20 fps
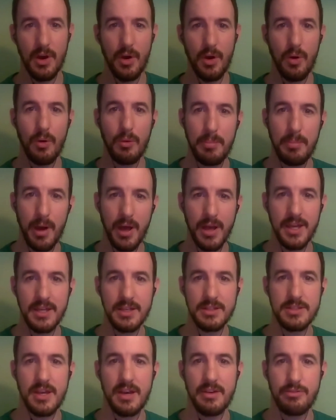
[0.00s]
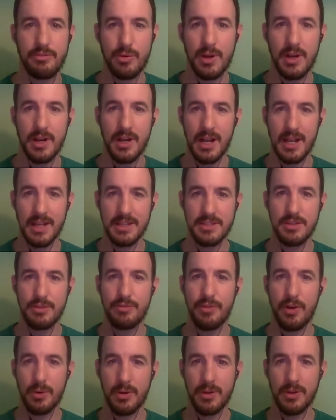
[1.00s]
Or buying software lets you
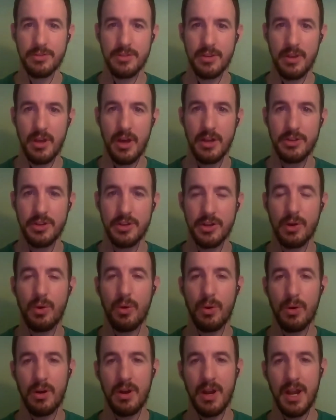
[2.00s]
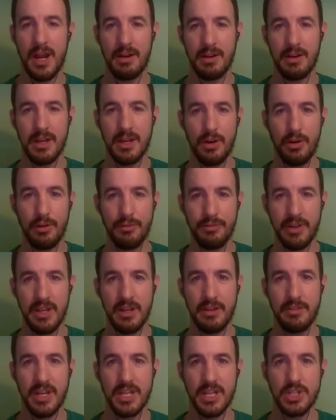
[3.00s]
focus on your core area of
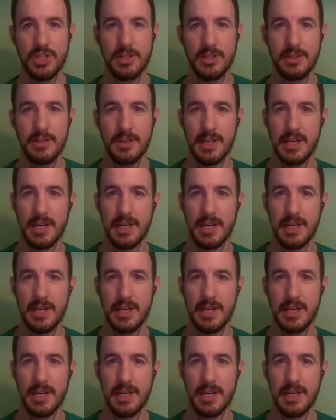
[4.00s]
innovation.